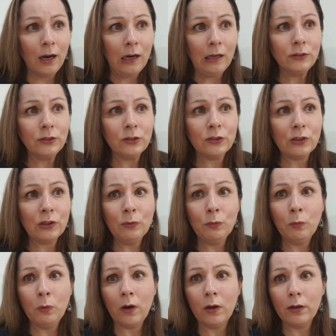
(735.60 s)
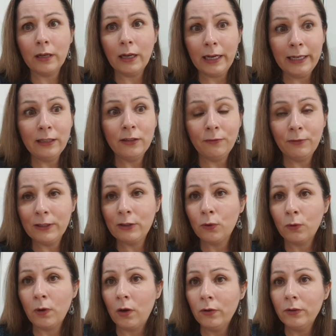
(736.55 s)
I just do one
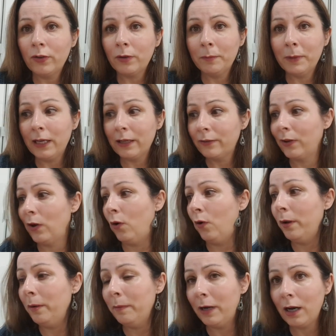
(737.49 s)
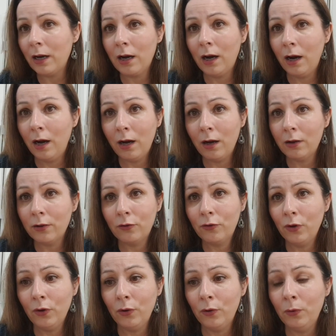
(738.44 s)
individual item at a time. I can't
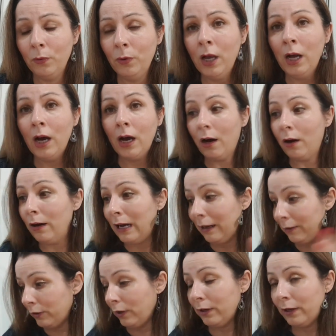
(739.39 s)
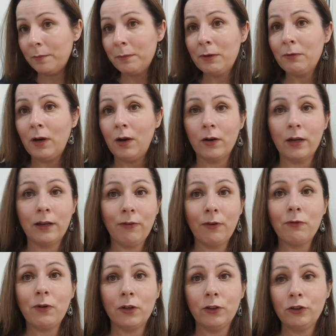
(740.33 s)
do. Don't get me wrong, if
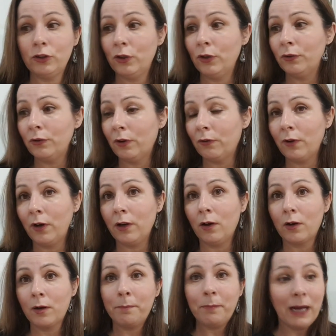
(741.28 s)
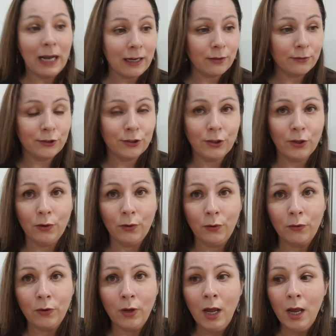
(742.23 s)
I've got the shoes, I've got like a bag of
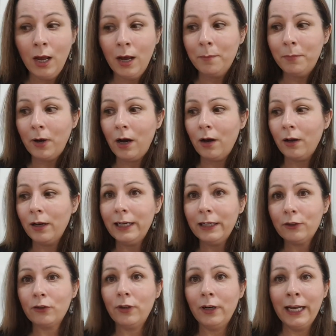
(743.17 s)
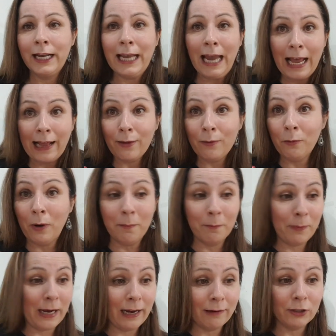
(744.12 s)
shoes. But I literally get the
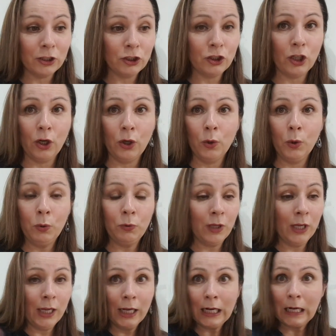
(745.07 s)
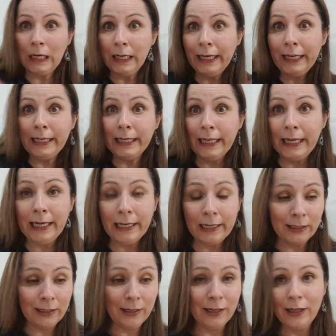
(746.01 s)
one pair of shoes, clean
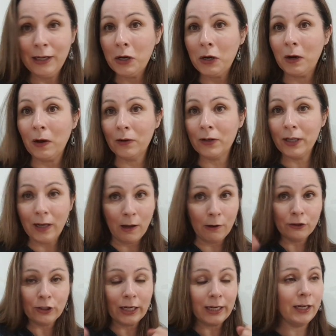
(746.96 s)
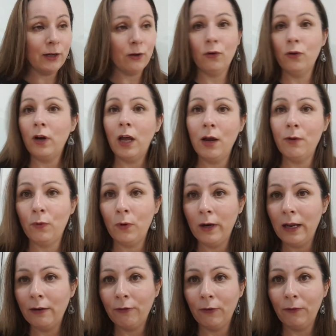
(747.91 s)
it, like, you know, check it all over
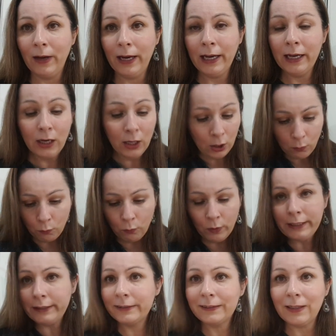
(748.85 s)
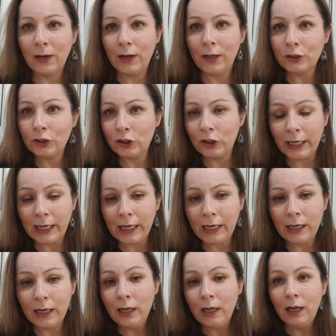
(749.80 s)
and everything, research
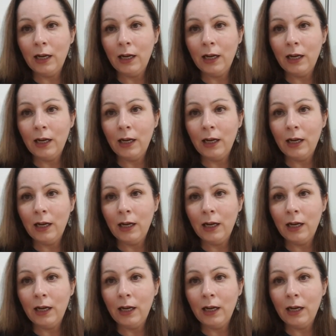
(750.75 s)
it,